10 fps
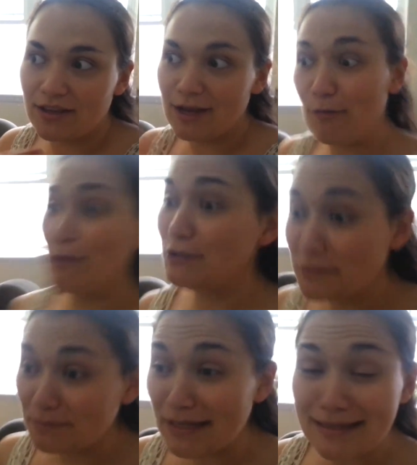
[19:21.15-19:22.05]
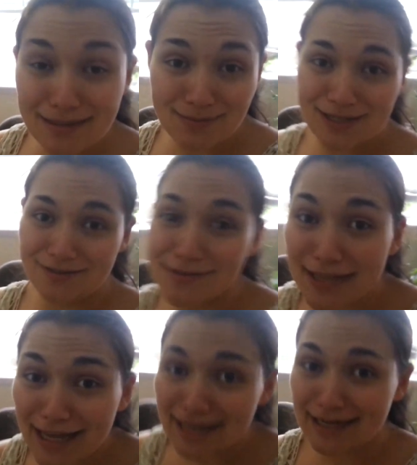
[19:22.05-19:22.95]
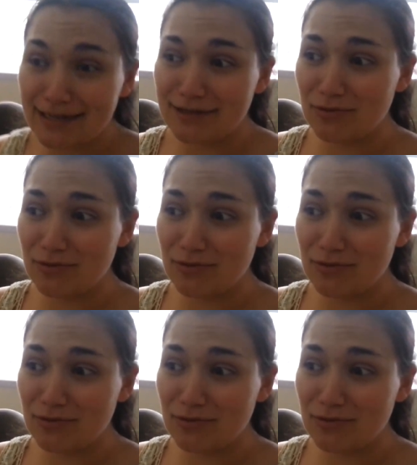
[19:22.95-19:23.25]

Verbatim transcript: Like we're just meant to be outside.